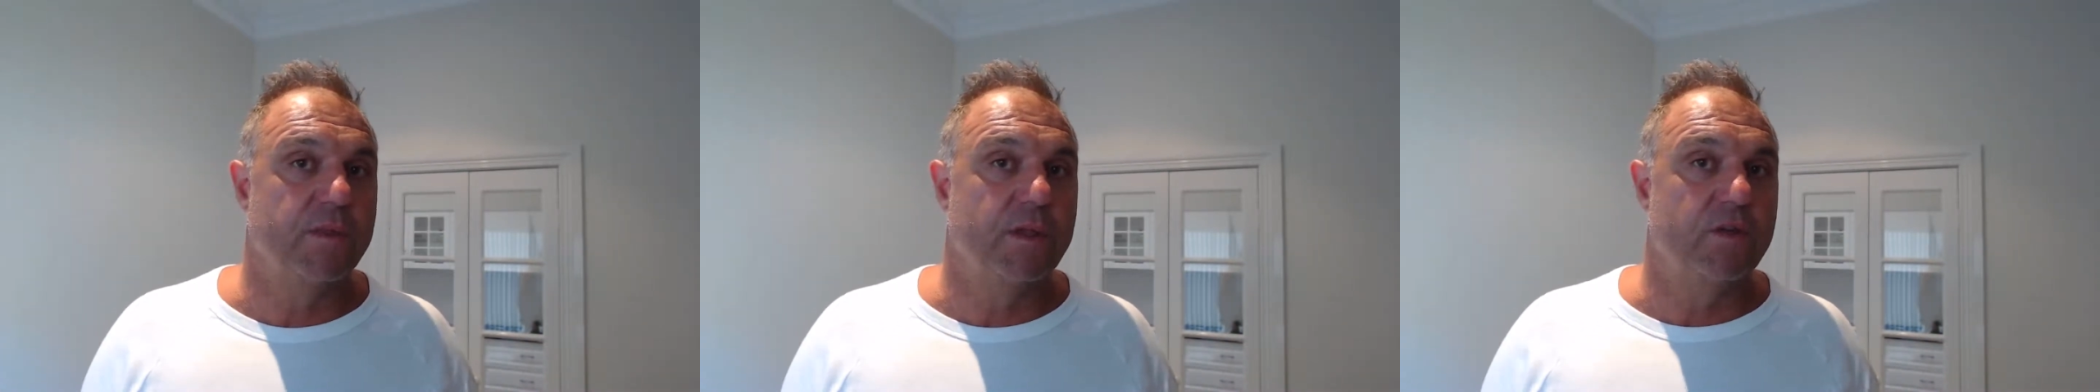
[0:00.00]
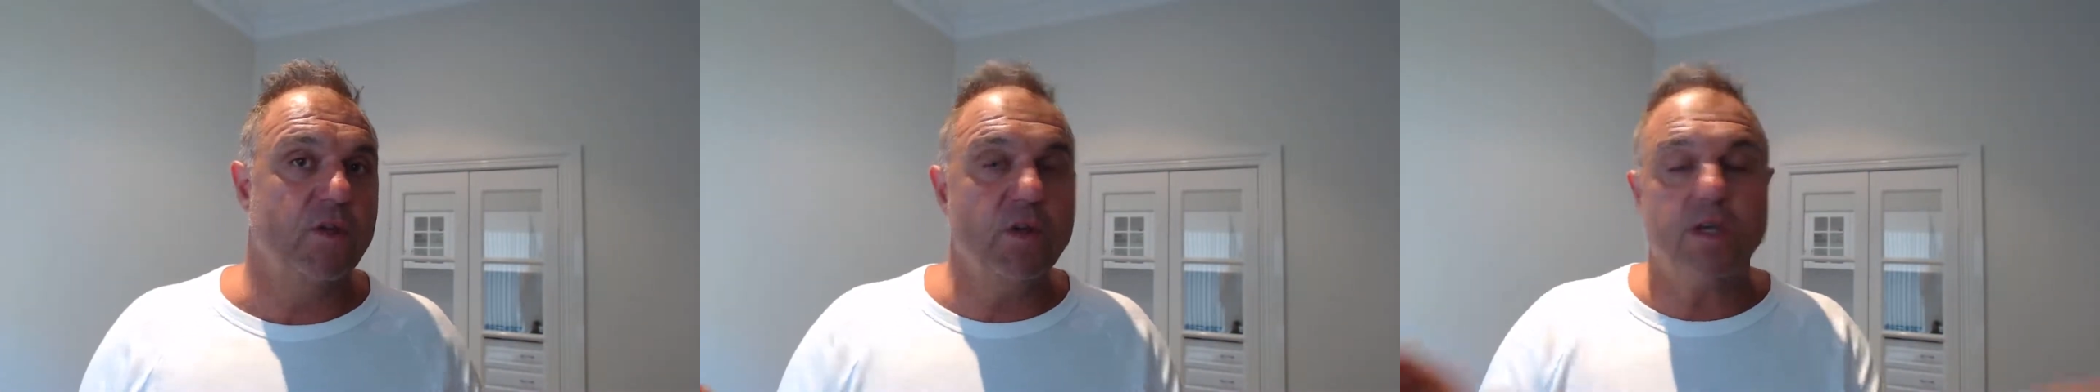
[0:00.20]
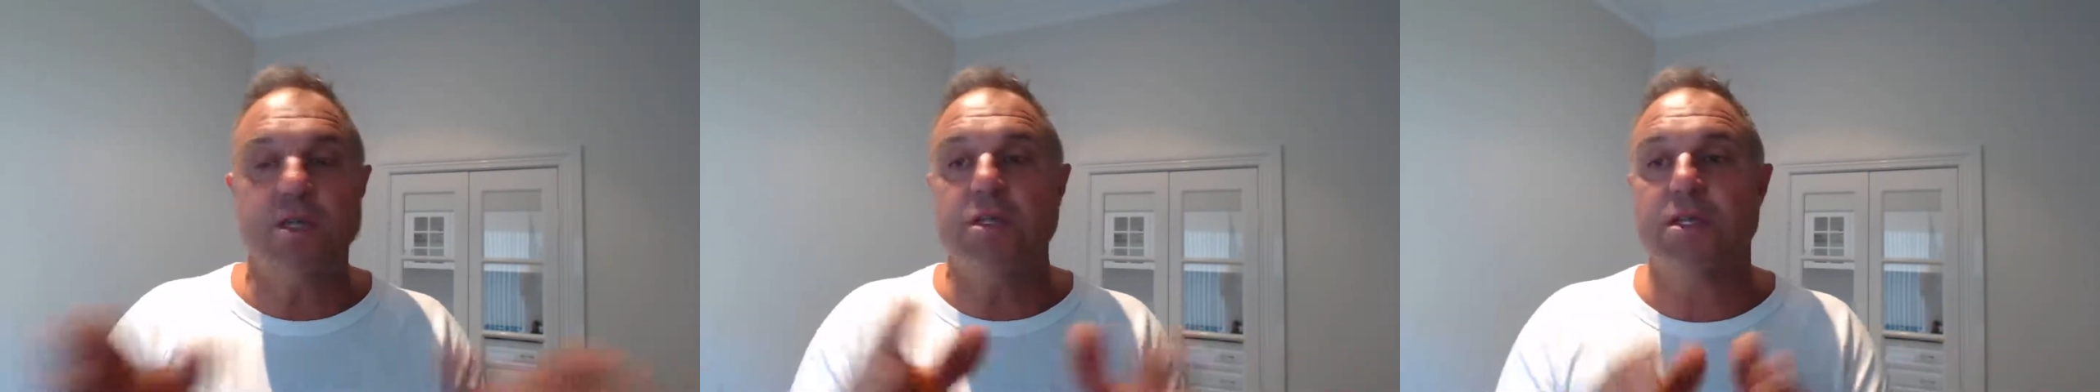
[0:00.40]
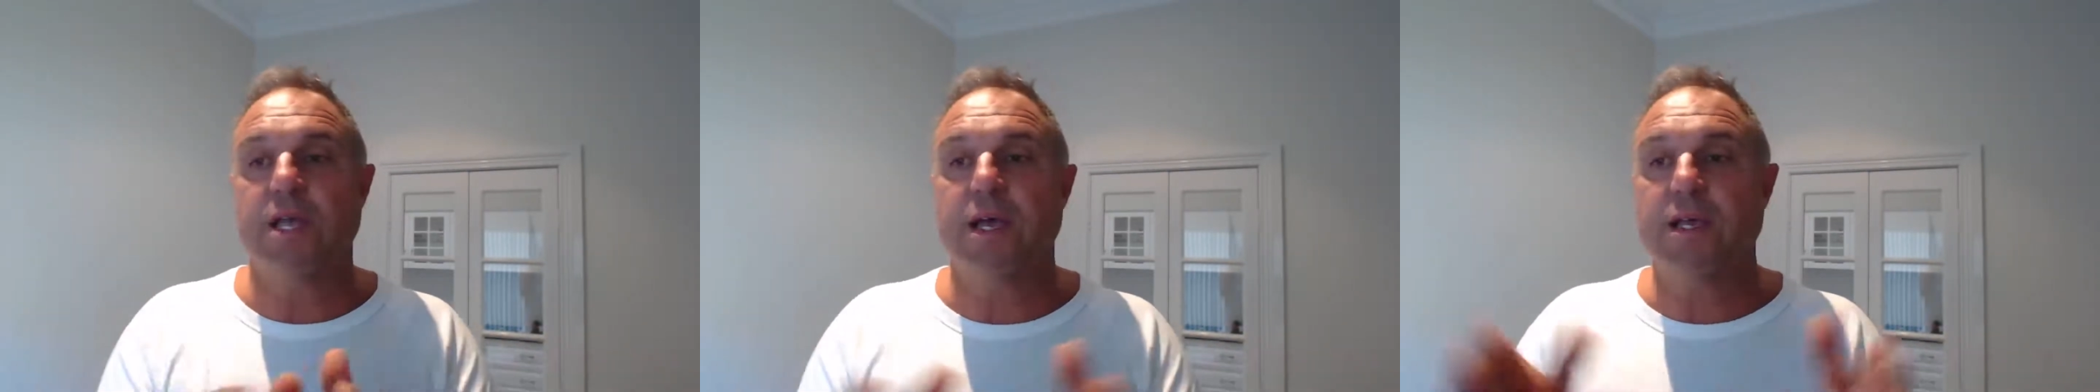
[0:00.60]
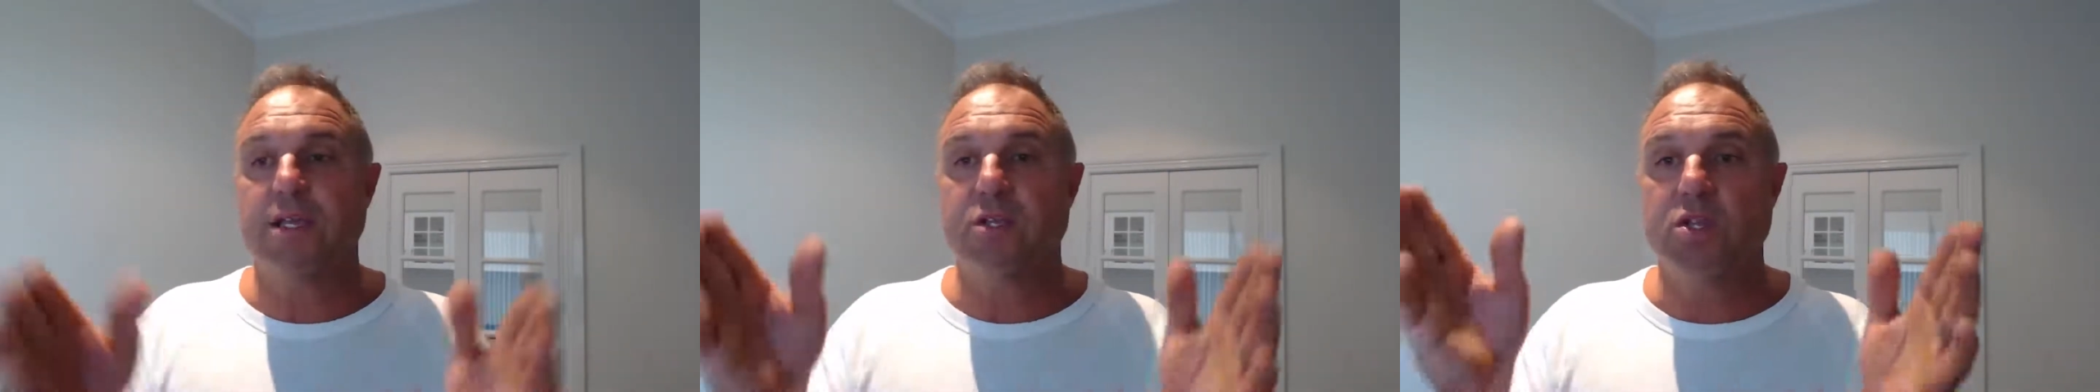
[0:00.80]
You can
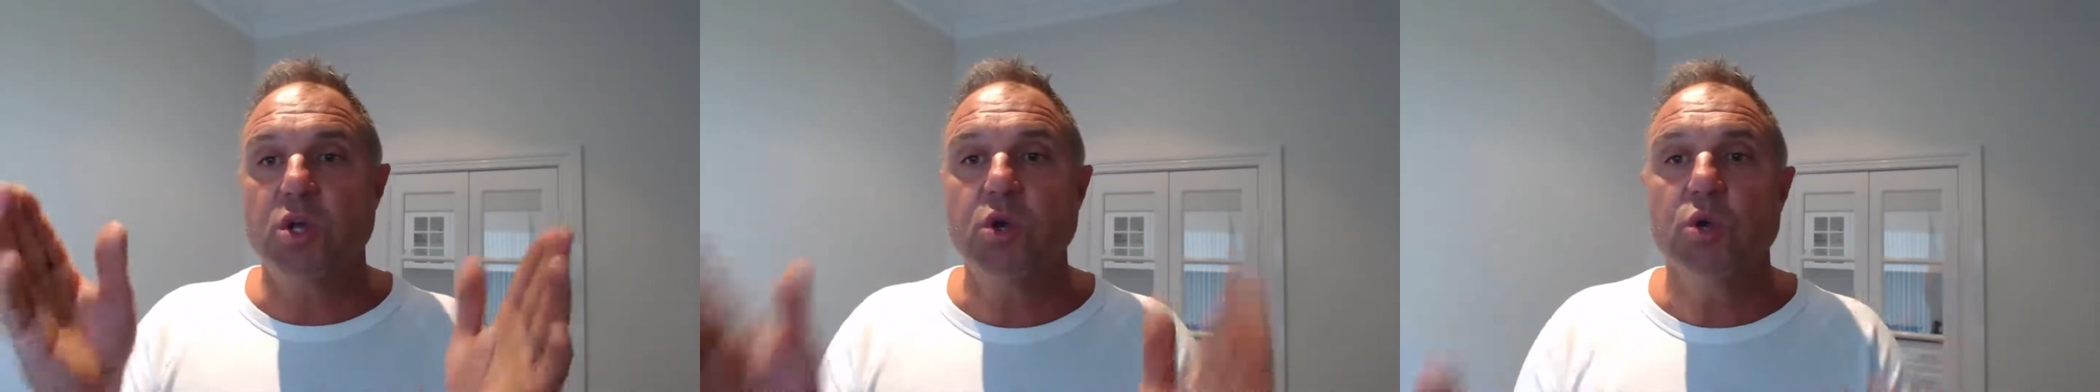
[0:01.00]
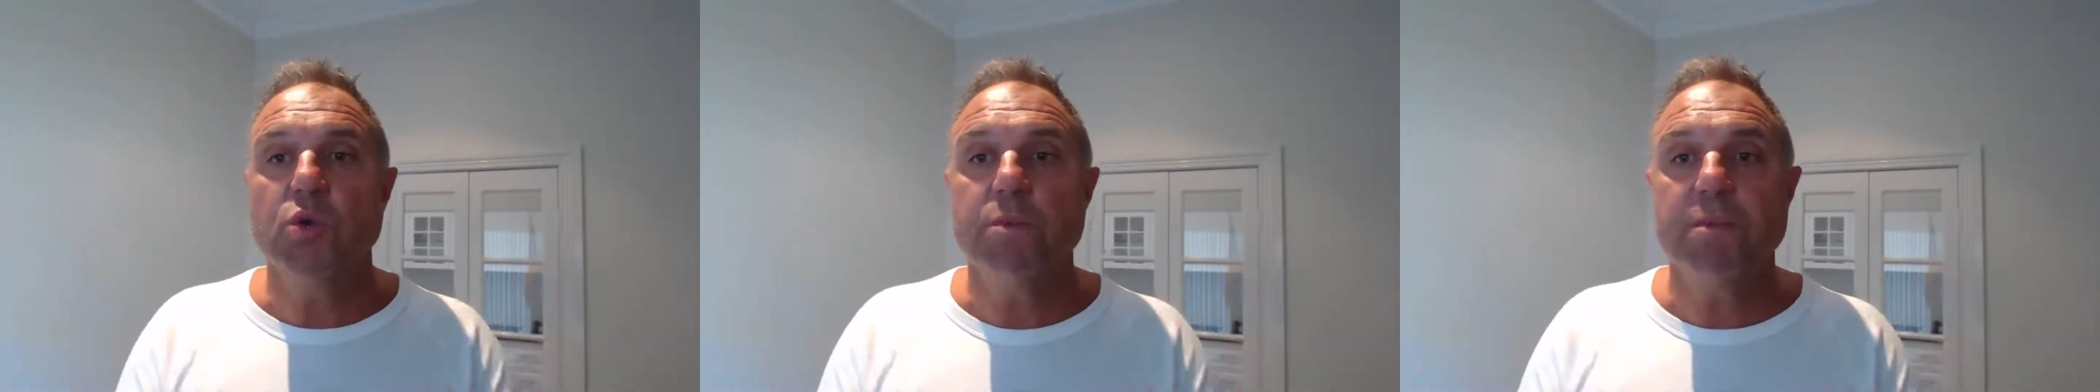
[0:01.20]
take 2